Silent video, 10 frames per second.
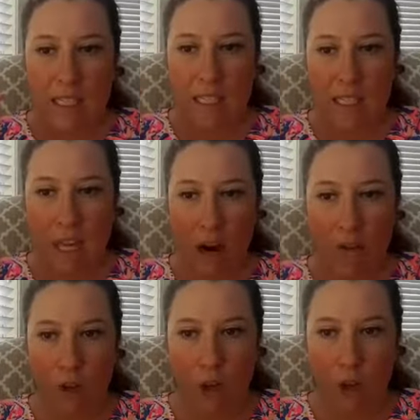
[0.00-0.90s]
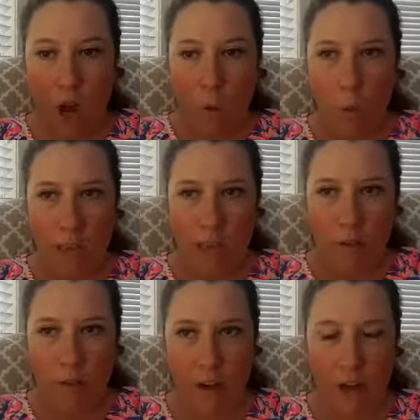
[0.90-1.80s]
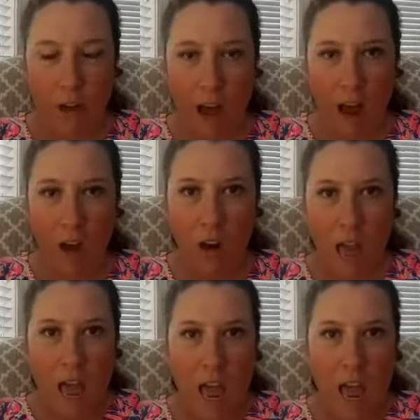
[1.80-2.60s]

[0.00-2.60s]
discovered, what he'd figured out,